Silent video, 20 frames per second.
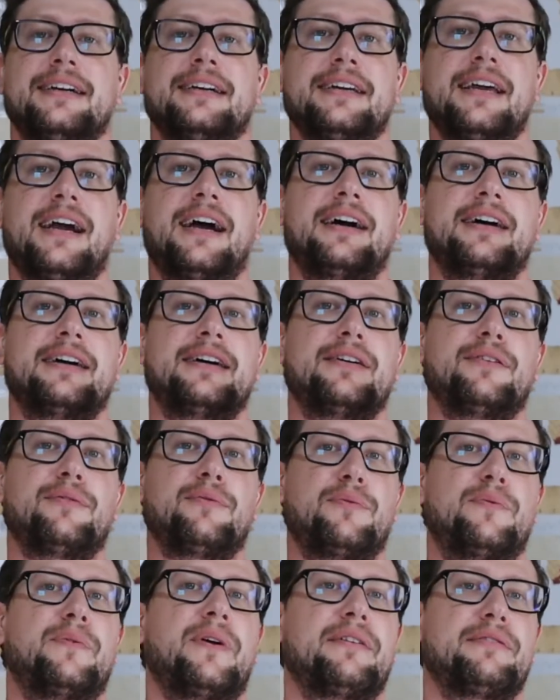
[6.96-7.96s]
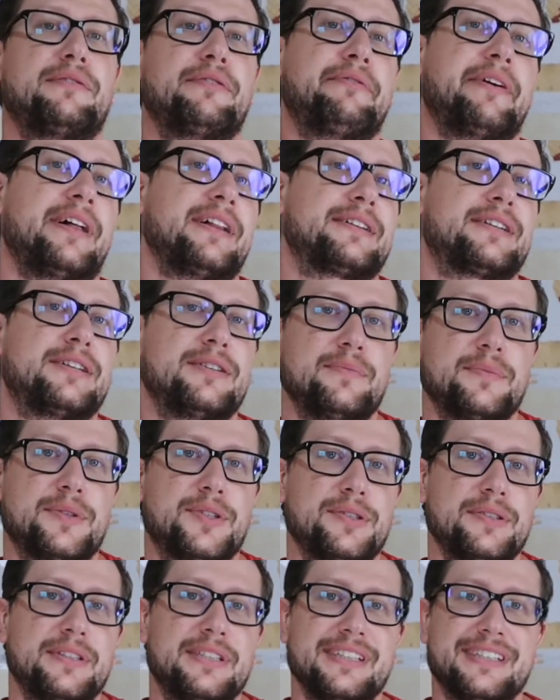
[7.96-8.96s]
Very welcome
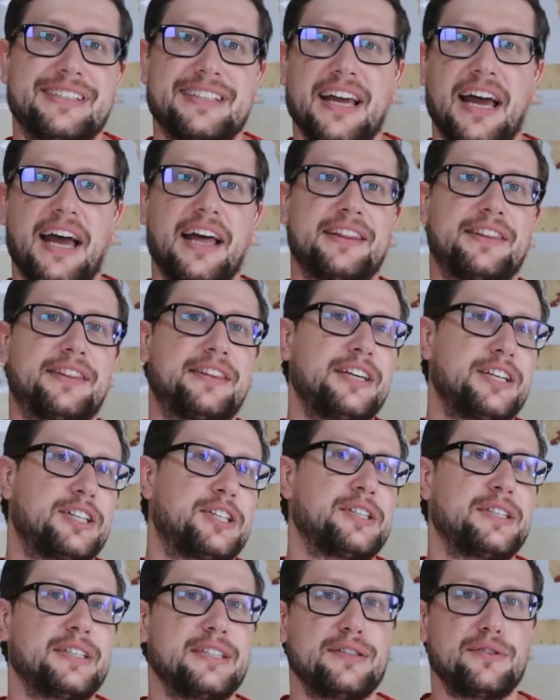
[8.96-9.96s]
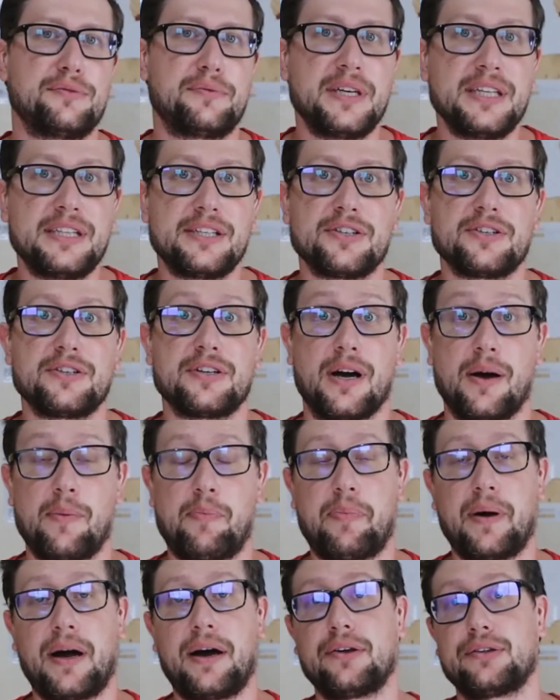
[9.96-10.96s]
to this additional video
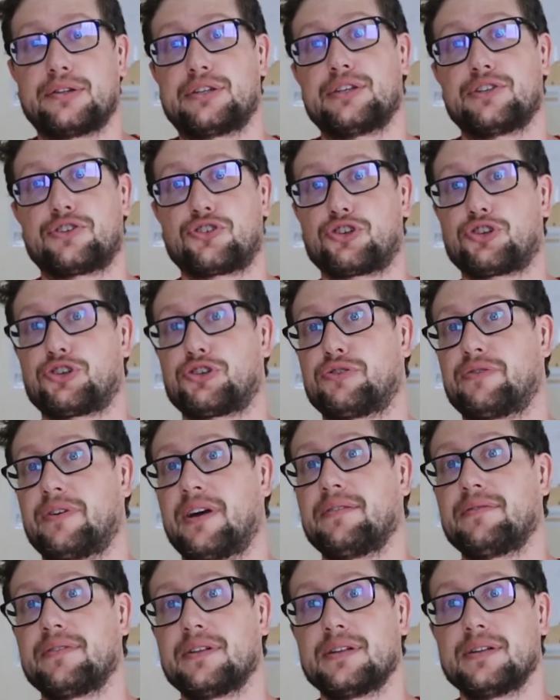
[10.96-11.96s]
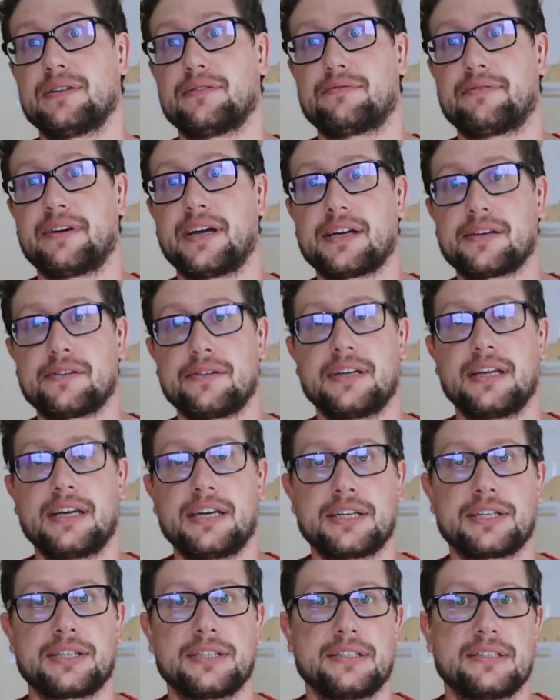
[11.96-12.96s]
about the travel
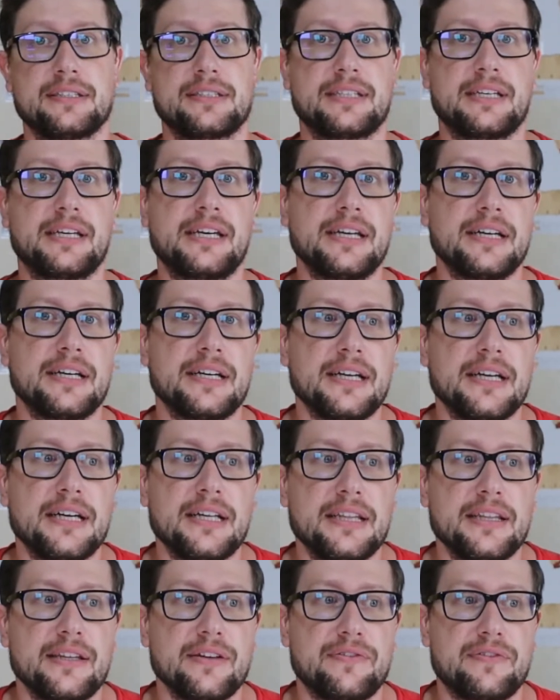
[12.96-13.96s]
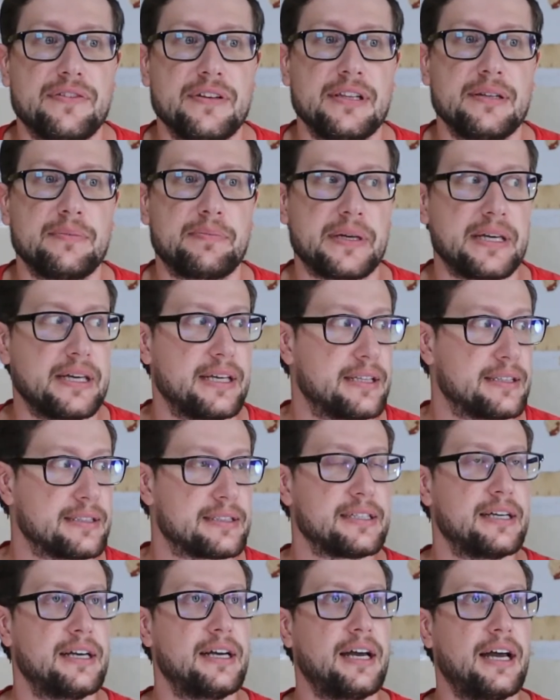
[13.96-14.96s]
regulations here in the Philippines.